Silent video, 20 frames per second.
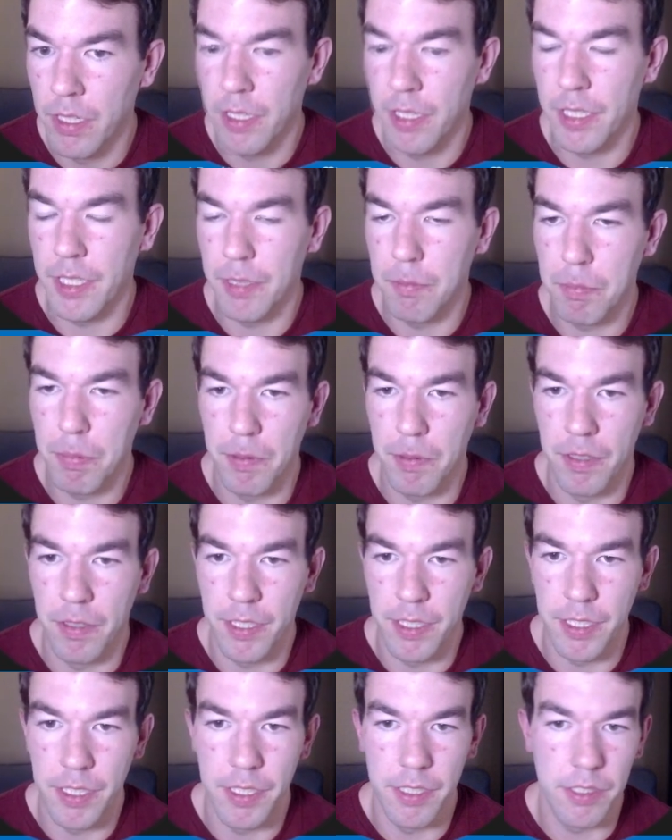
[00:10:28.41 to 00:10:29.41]
keep
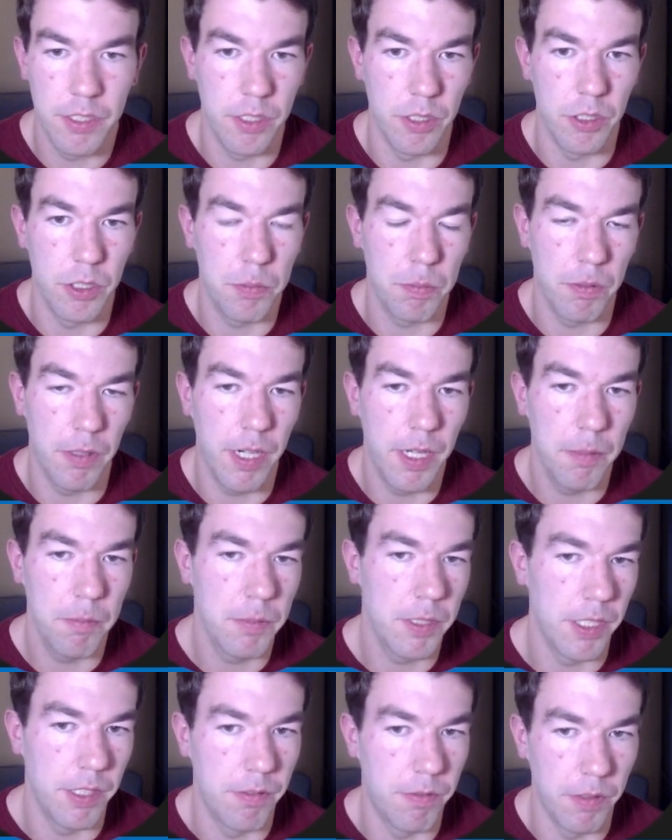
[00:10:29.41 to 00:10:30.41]
the search
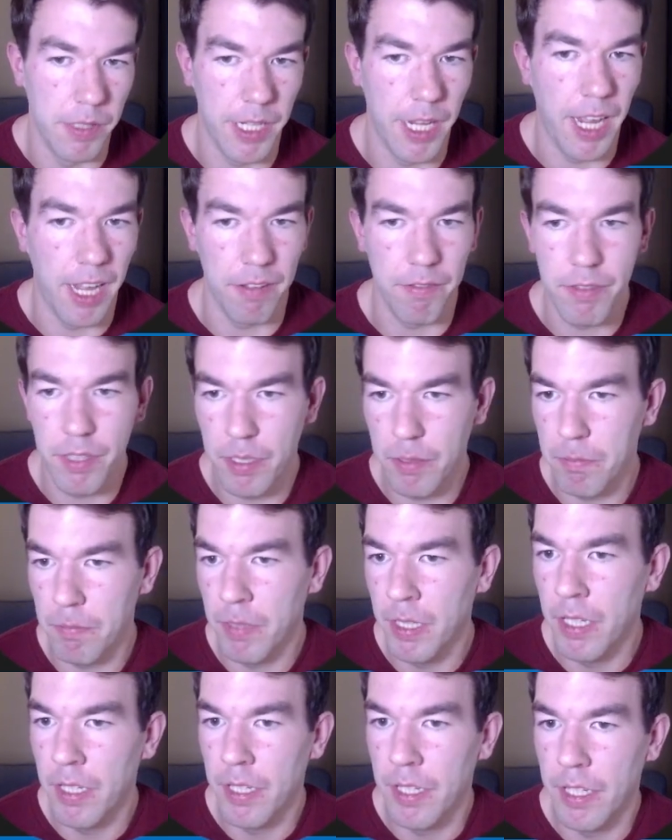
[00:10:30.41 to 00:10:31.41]
params if we have
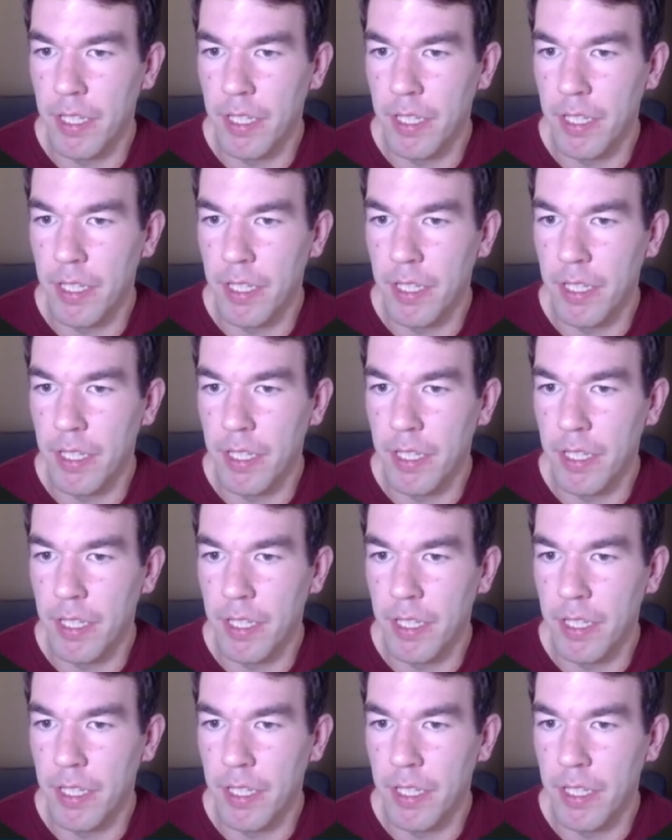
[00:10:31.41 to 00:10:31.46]
them